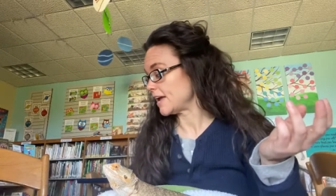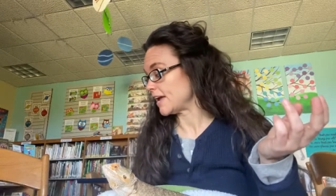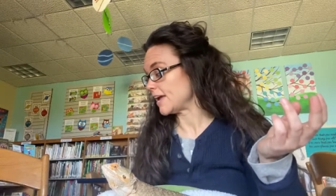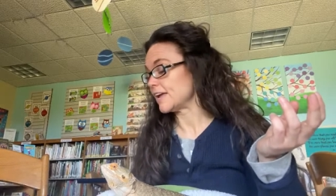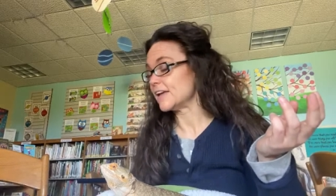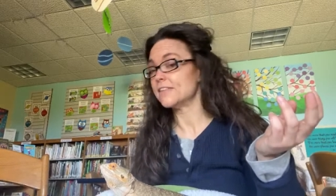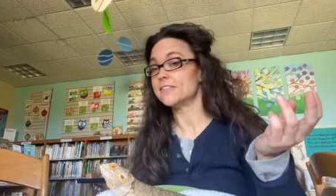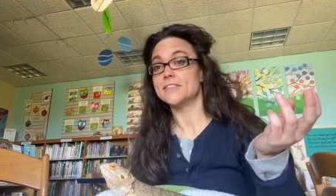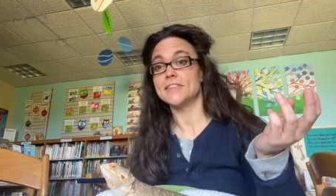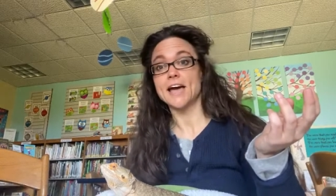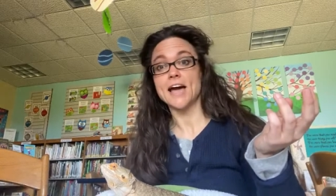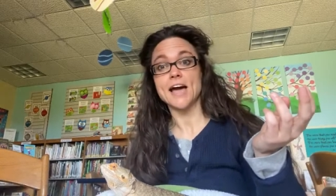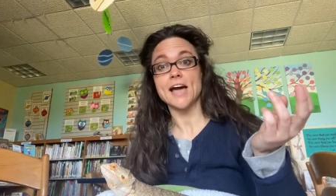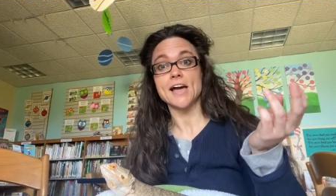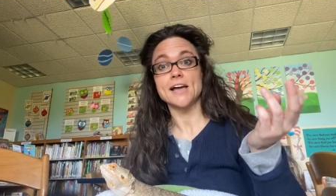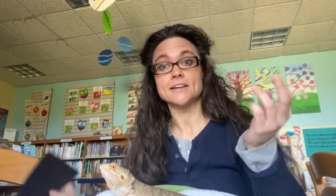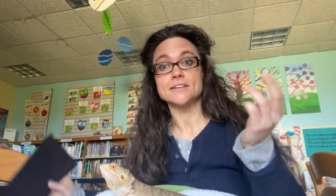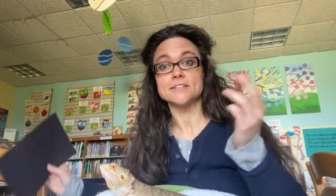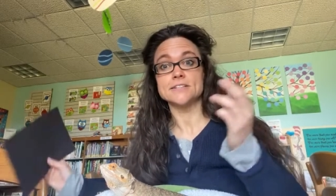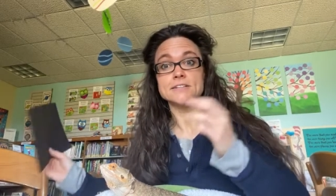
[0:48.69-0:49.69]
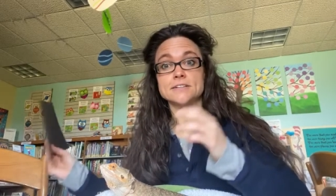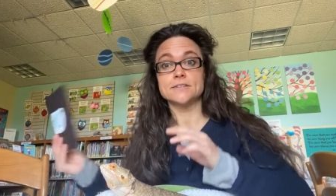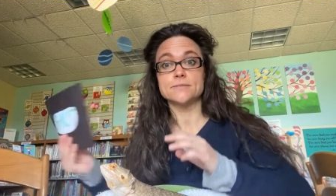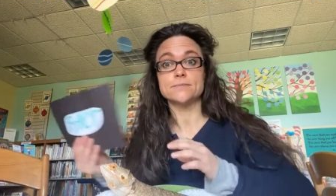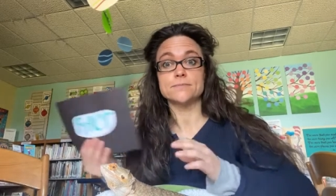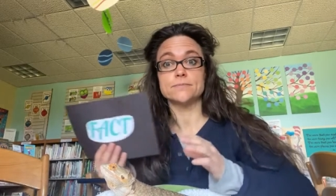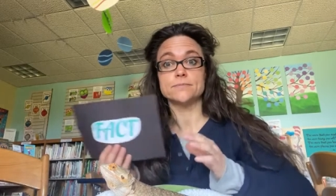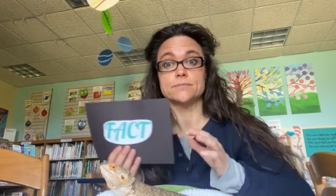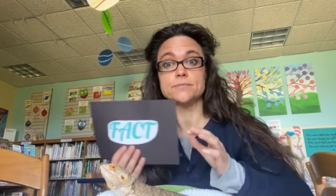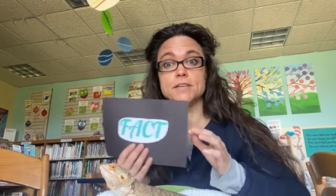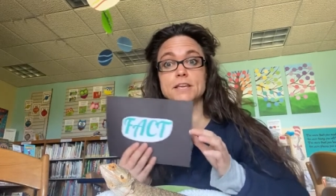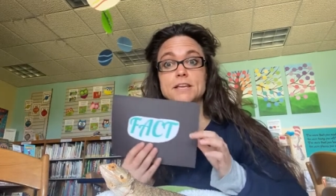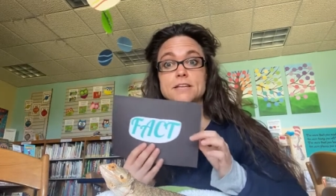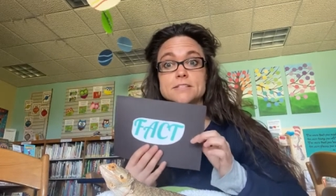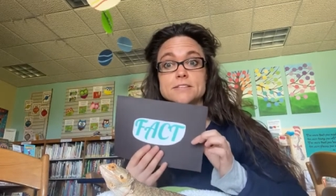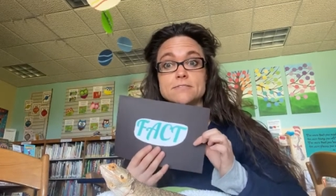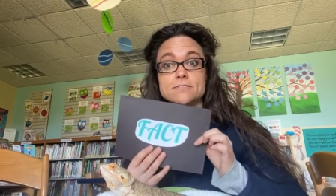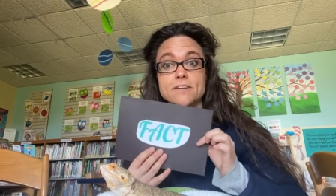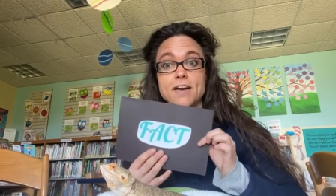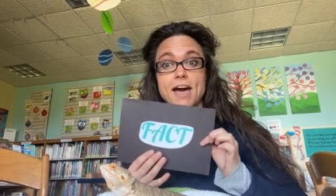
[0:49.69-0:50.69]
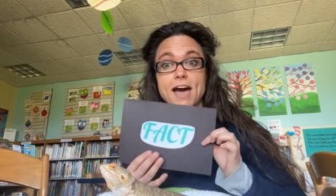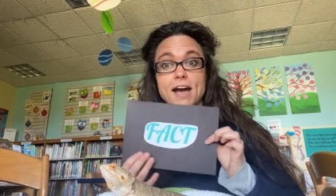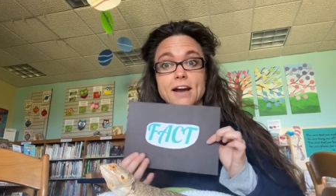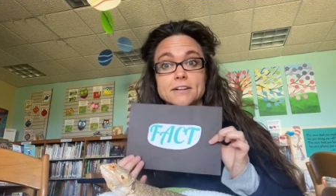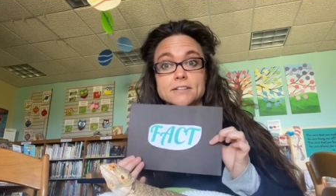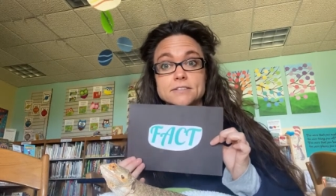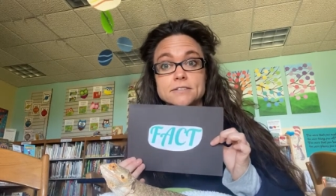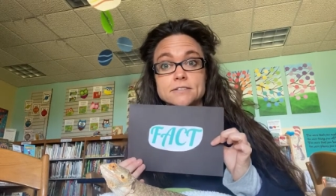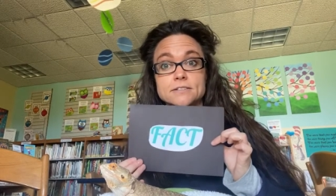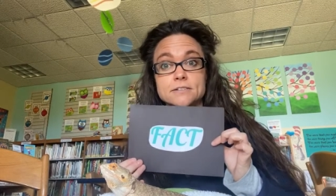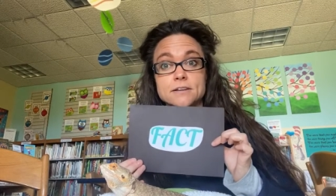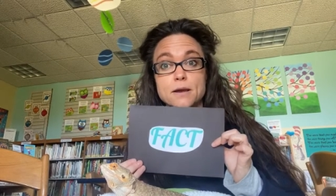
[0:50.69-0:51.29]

And that is a fact.